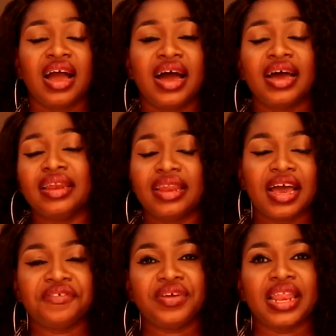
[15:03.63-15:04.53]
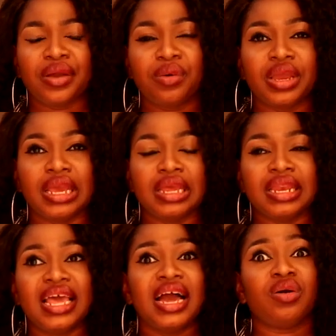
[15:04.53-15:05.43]
And I feel like, okay,
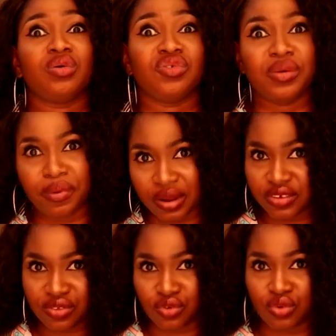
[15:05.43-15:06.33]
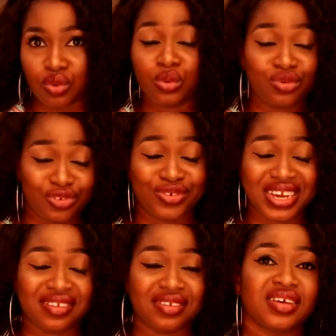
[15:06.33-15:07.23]
let her go to a private school to
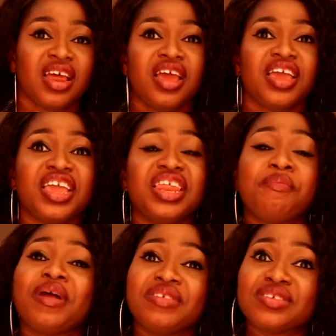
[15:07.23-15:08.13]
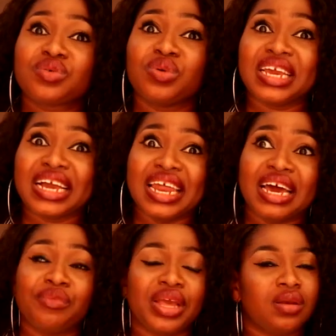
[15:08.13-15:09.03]
get it. In a private school in
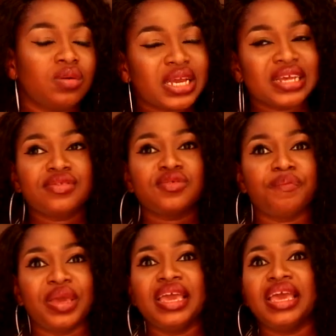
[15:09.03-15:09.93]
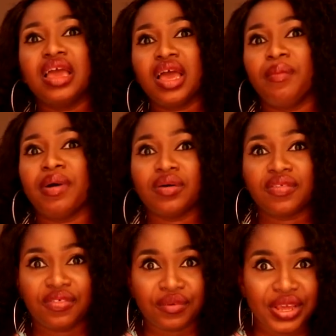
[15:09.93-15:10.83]
Ghana, we are looking to pay
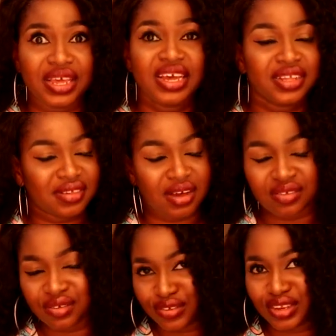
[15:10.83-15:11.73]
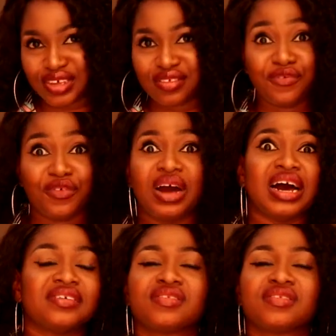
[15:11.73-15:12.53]
about three thousand cedis for her.